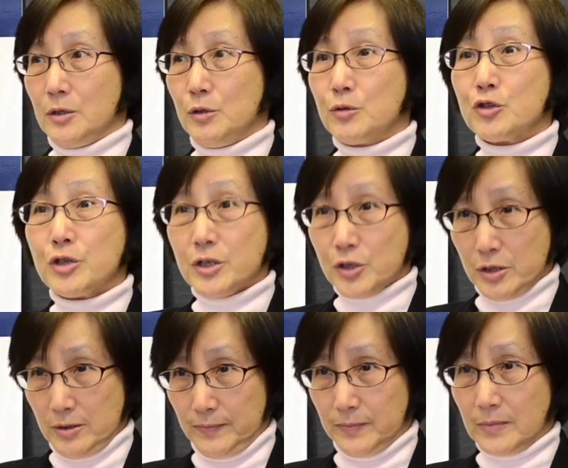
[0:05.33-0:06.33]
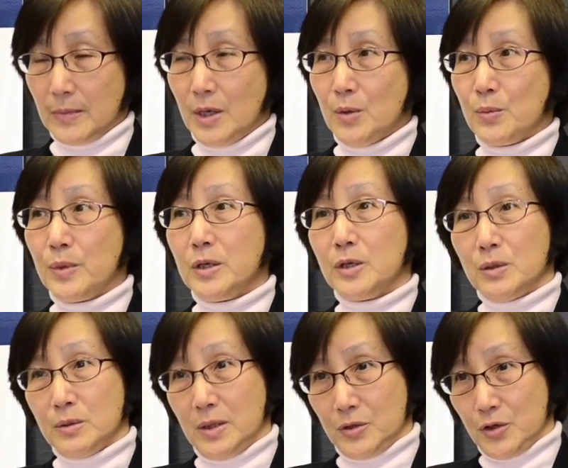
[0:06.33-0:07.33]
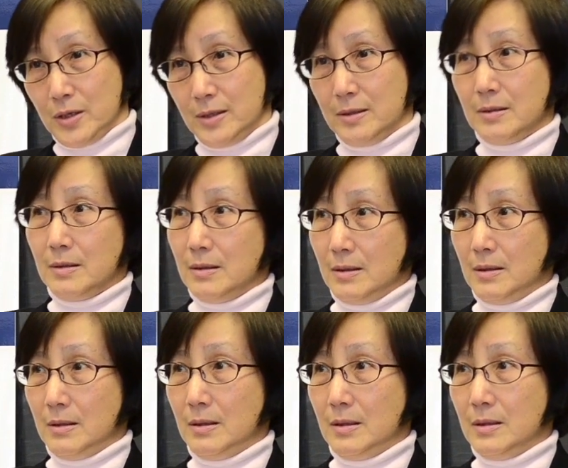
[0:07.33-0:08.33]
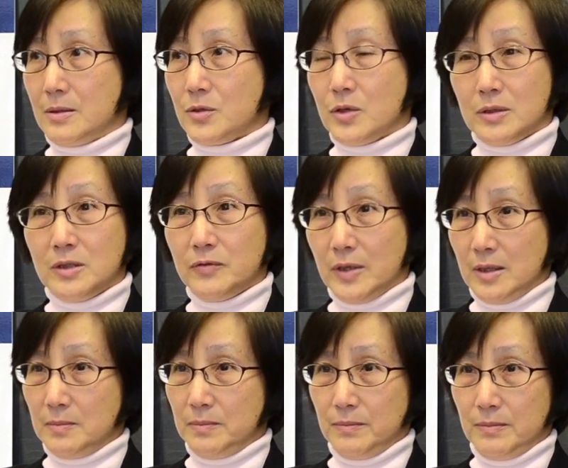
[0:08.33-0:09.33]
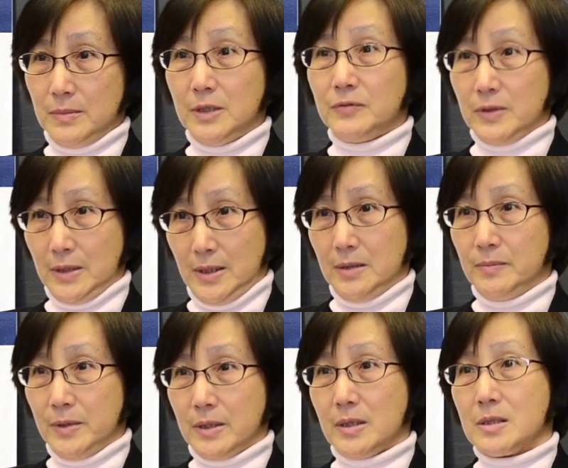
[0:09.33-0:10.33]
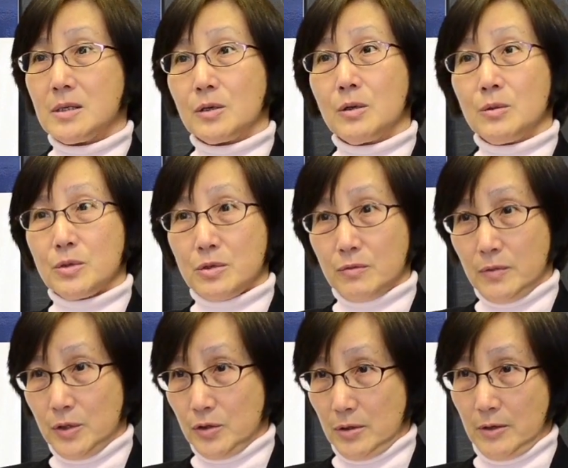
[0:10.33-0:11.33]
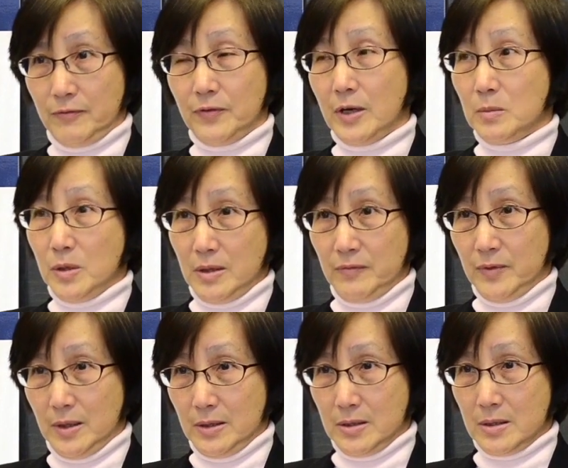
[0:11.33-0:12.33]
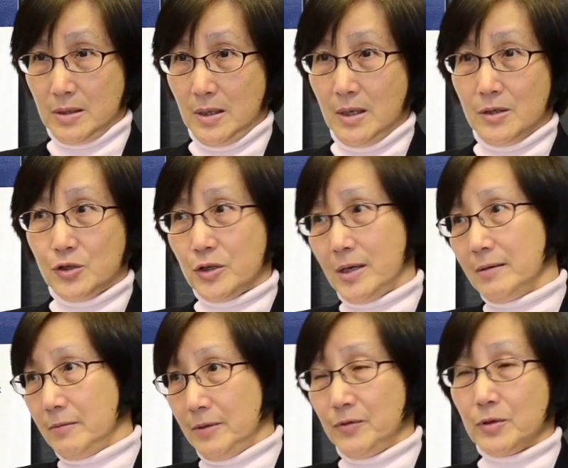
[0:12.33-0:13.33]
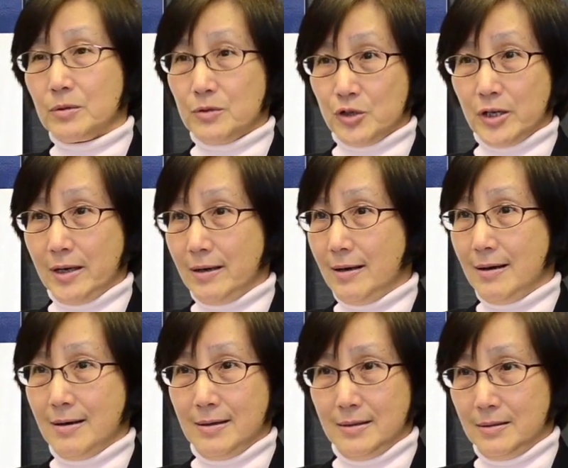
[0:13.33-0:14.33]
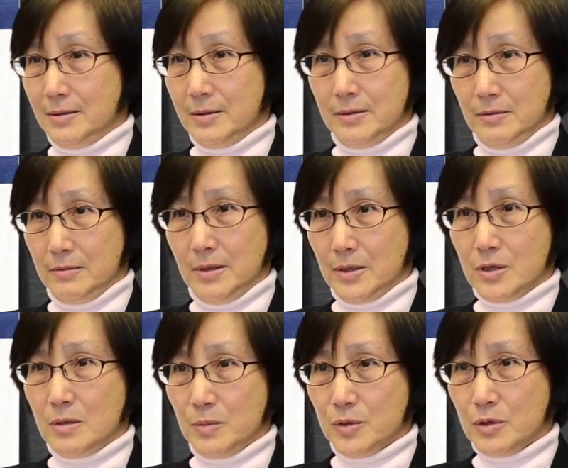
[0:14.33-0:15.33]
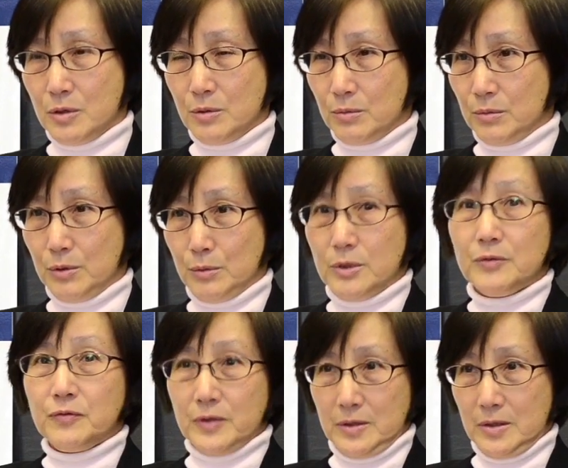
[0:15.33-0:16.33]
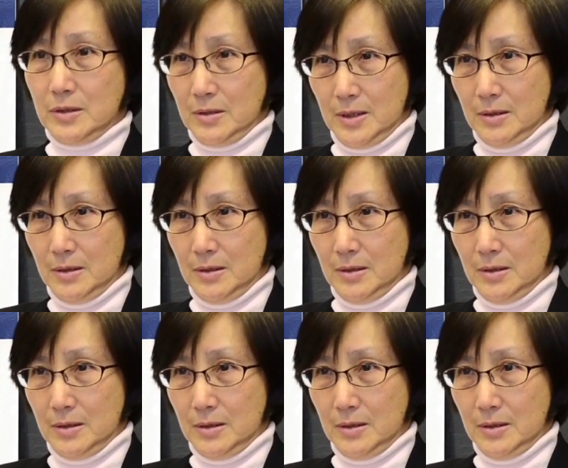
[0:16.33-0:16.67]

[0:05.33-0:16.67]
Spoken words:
nutrition, we know that China is not developed evenly because the coastal region are far more advanced. If you go to Shanghai, you know, there's almost no difference